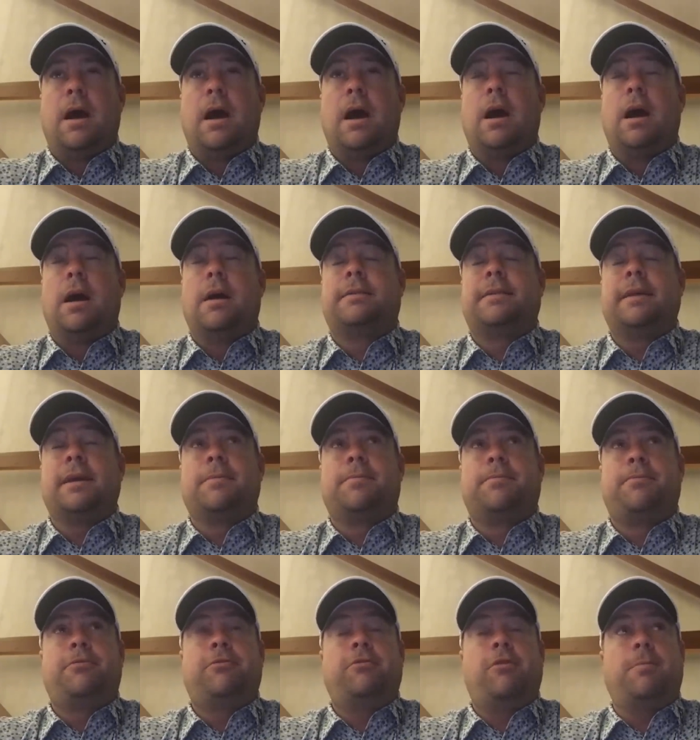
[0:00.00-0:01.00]
I think I've
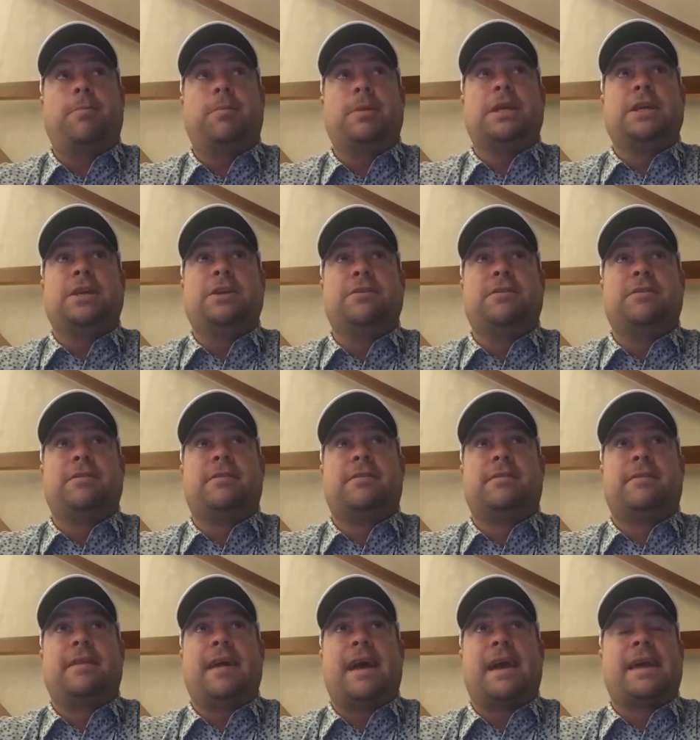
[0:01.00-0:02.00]
probably used
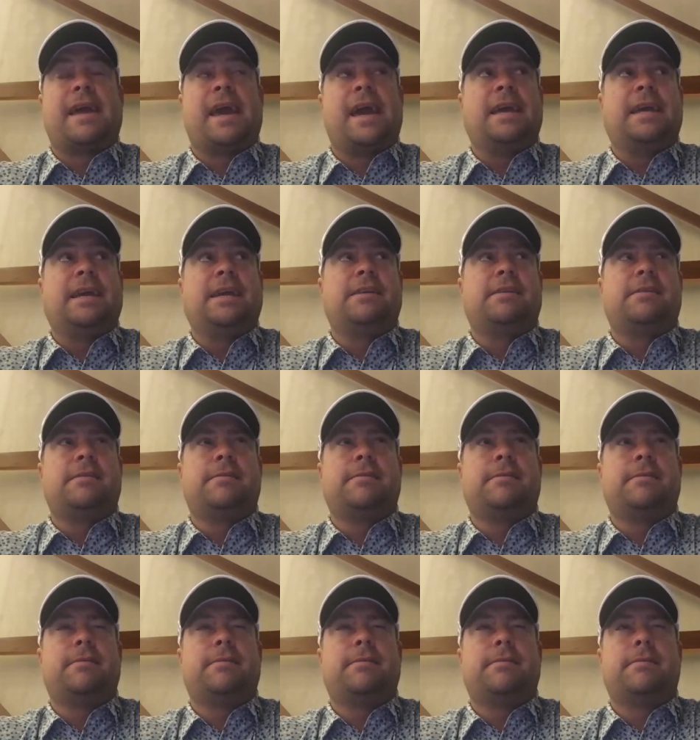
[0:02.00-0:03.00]
Decade
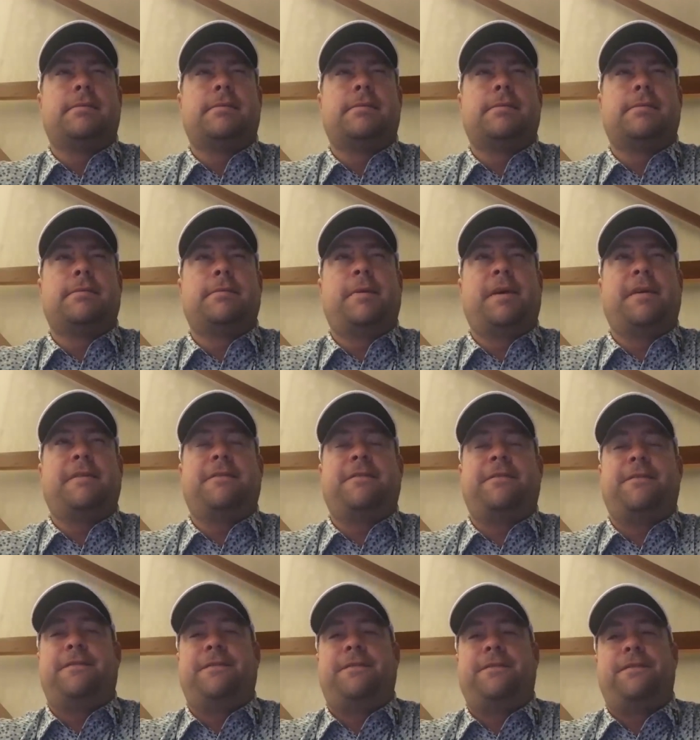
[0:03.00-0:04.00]
like
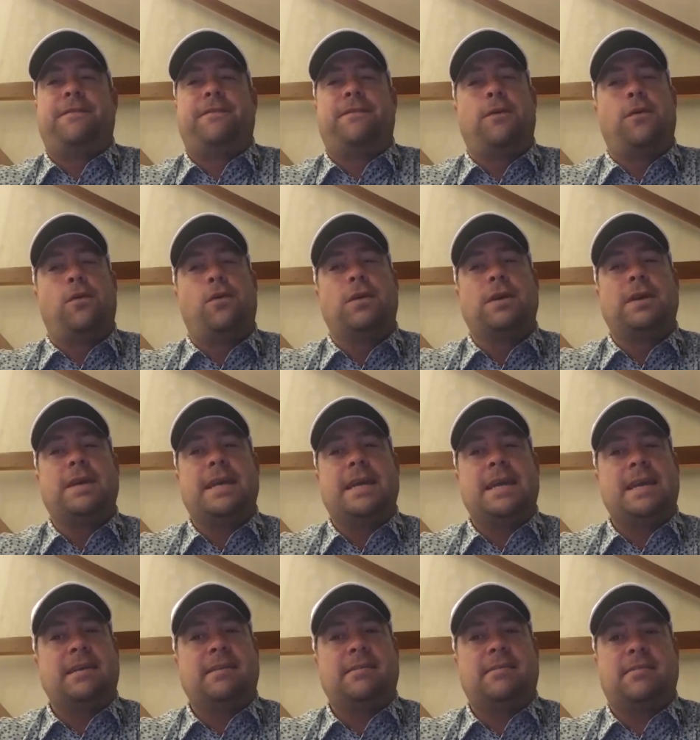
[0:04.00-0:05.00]
4
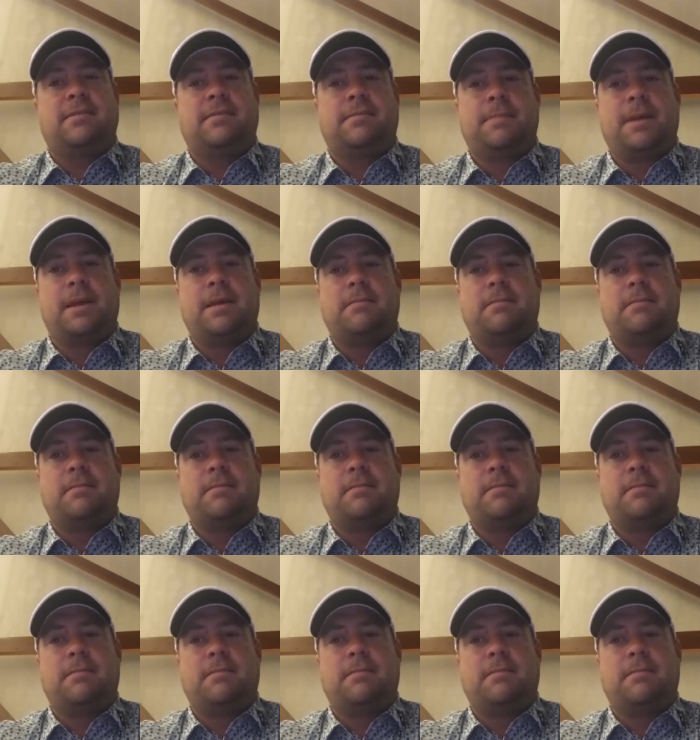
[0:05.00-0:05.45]
years, mate.